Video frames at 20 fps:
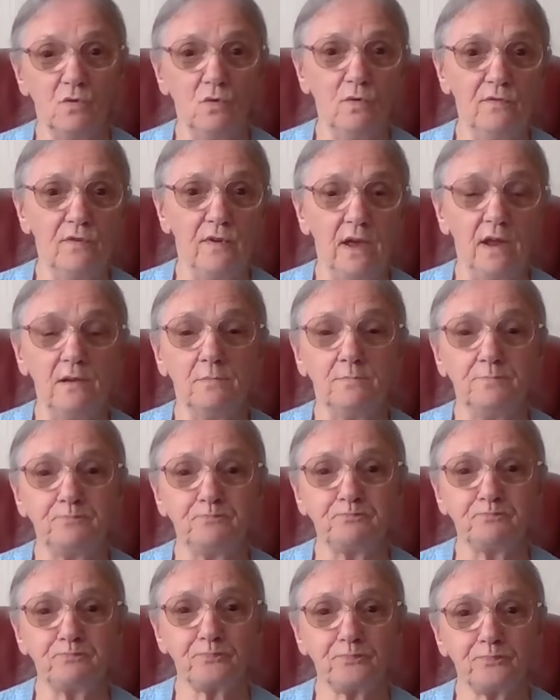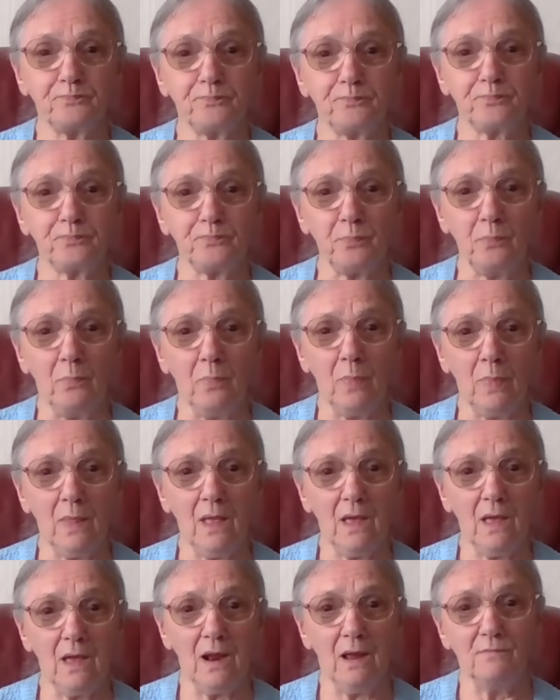I drove in
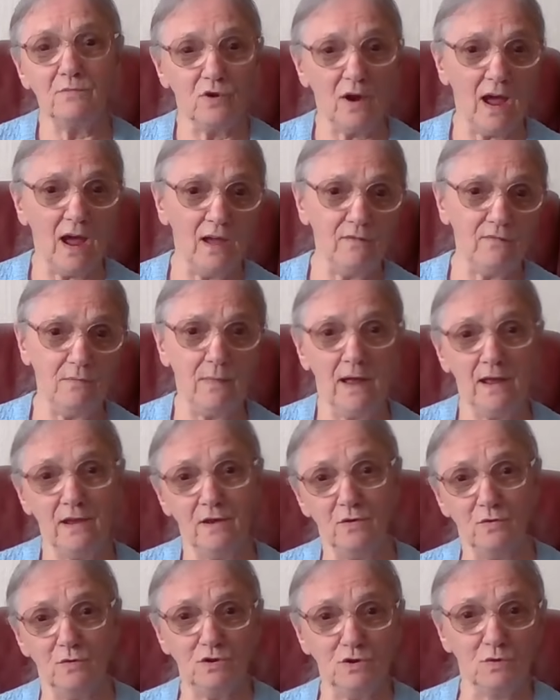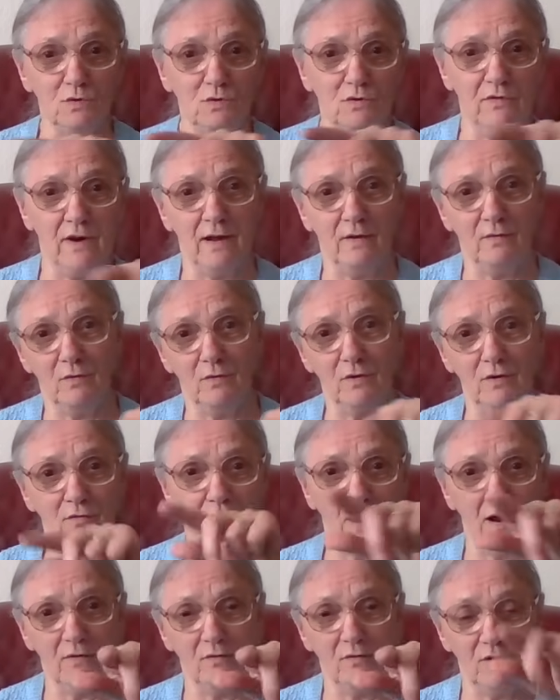and I'm driving my usual round
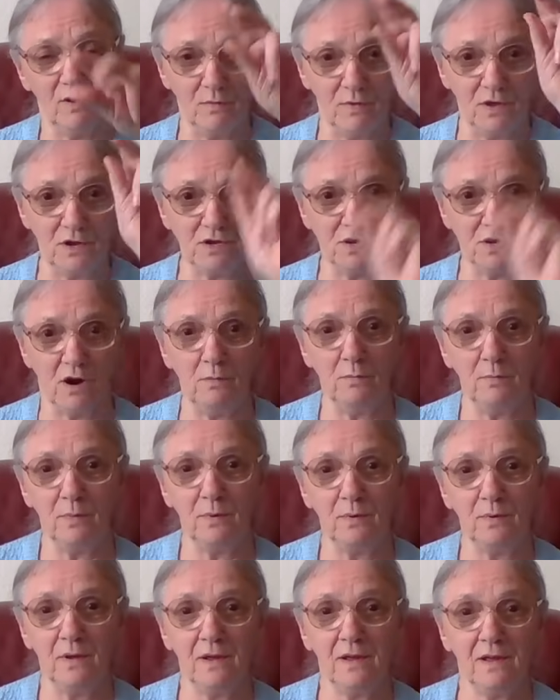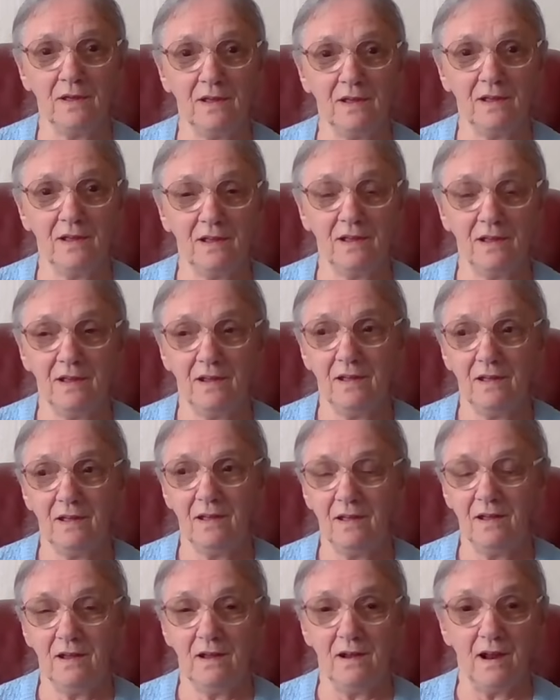and round up the top.
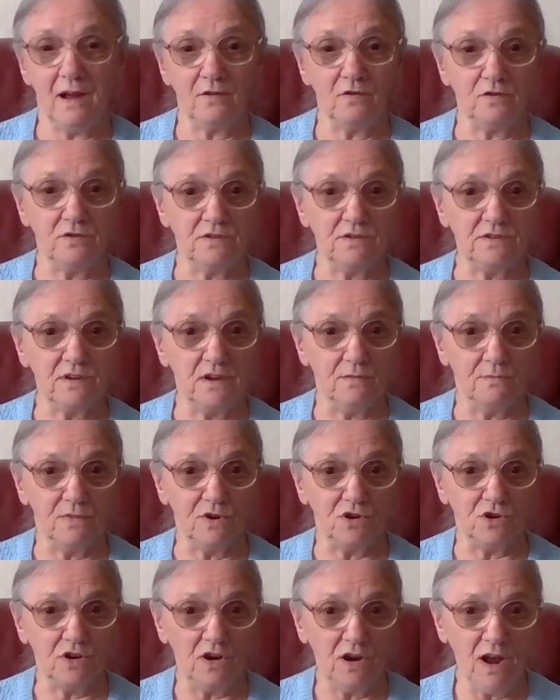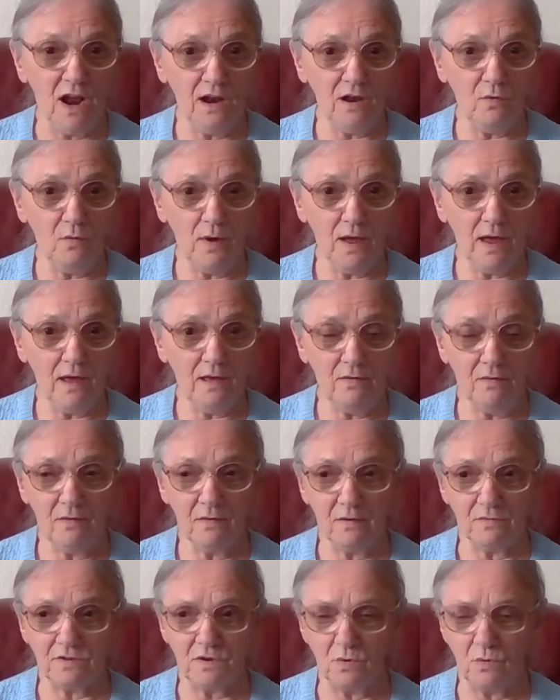And I couldn't see a machine anywhere.
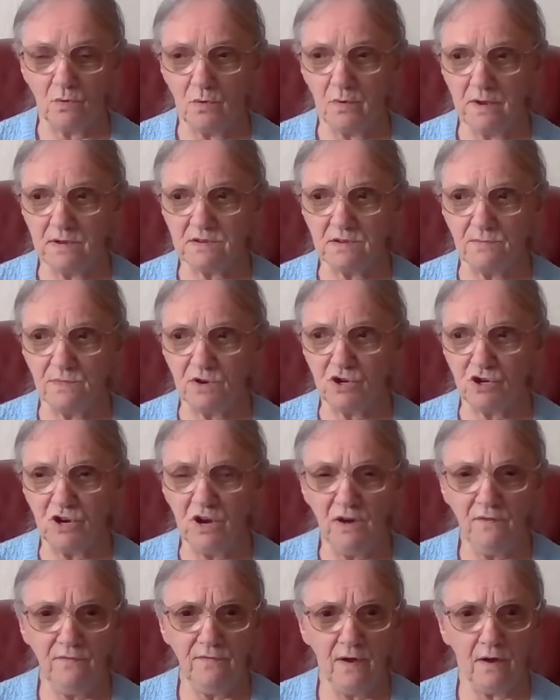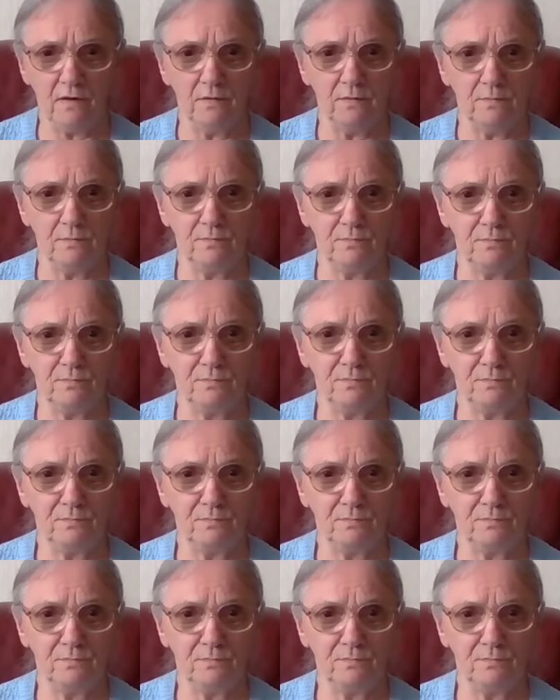I said, well, where's the machine for?